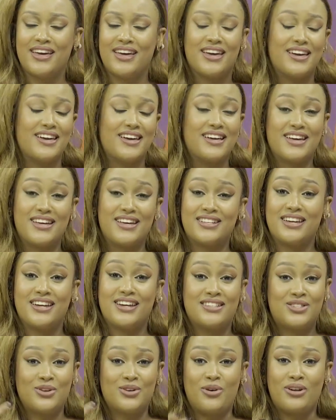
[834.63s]

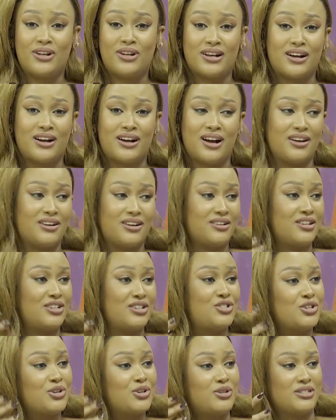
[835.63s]
It
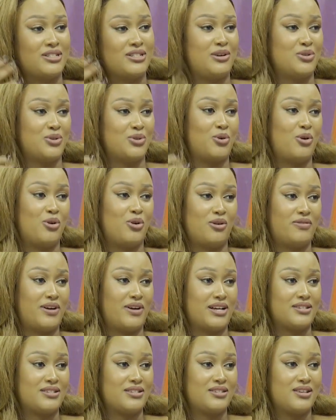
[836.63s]
trickles down to all of us.